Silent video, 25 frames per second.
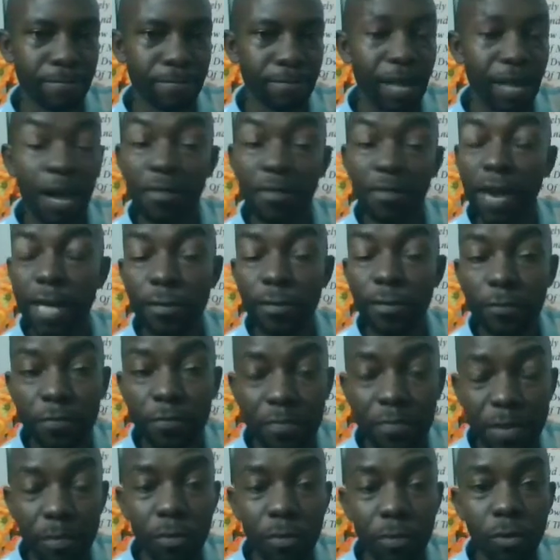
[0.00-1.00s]
I've heard of
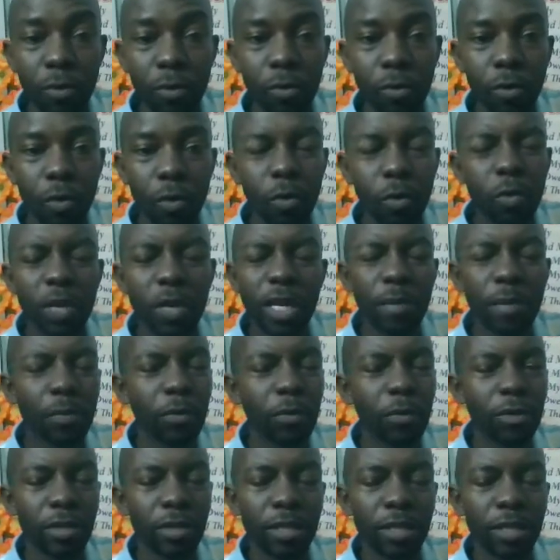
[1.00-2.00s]
people who
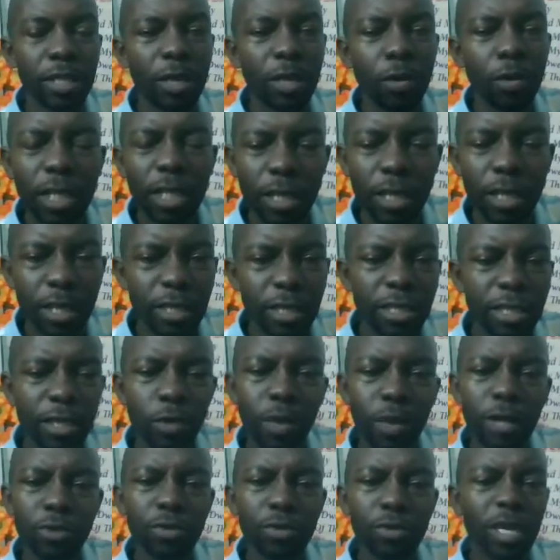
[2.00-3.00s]
they still
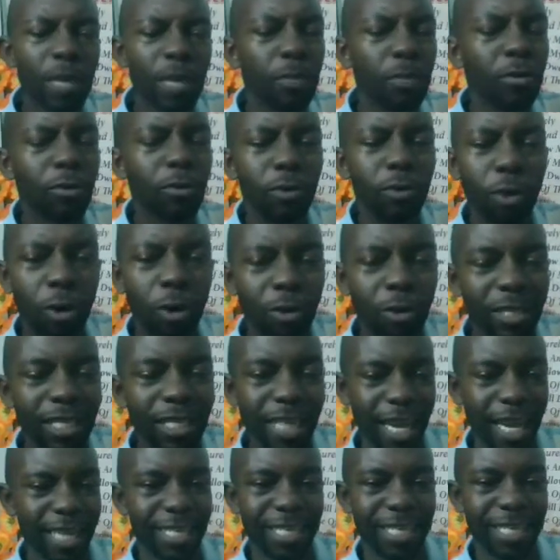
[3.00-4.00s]
want to keep on
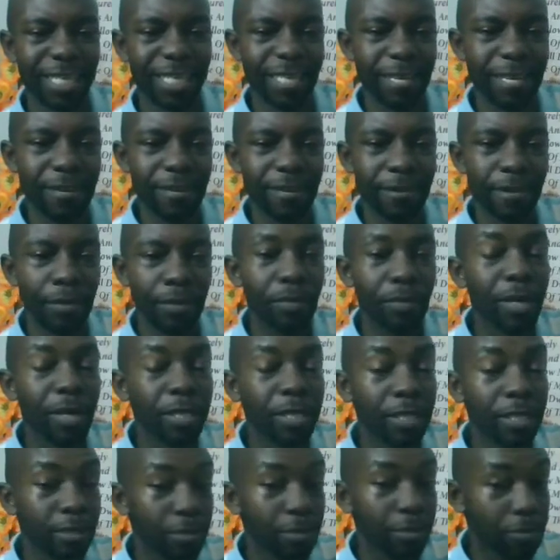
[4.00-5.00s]
contact.
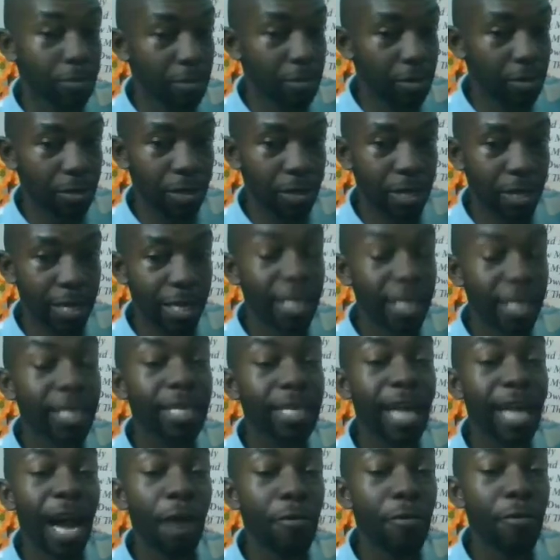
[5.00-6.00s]
But
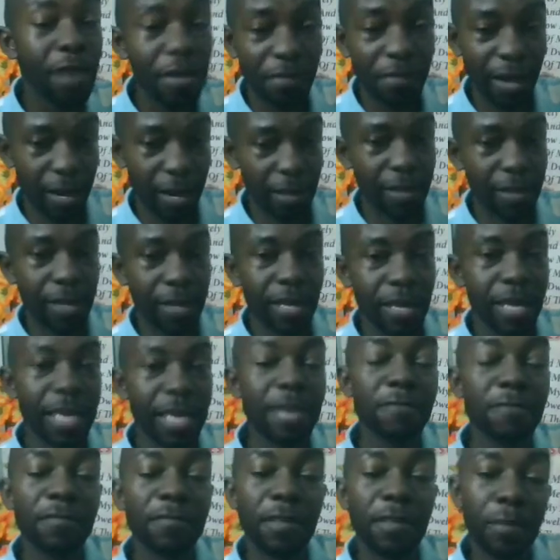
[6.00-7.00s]
however,
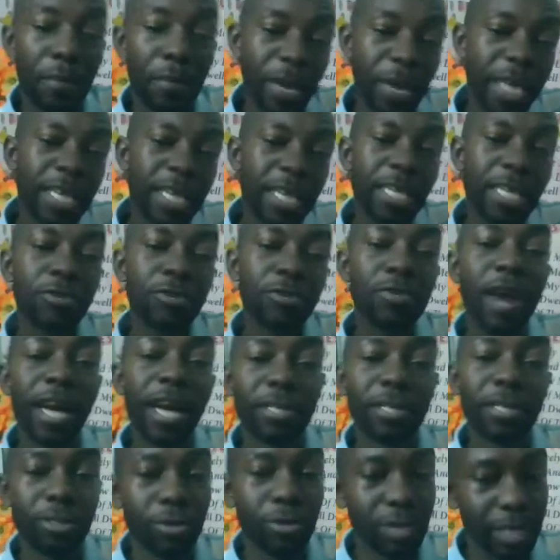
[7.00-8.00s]
if the pain in you
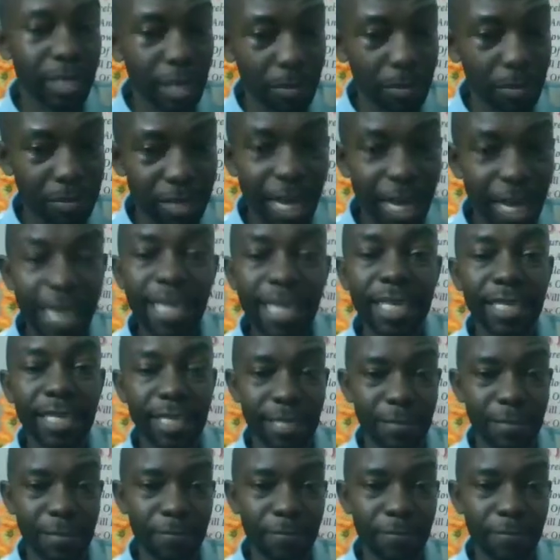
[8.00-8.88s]
has not subsided,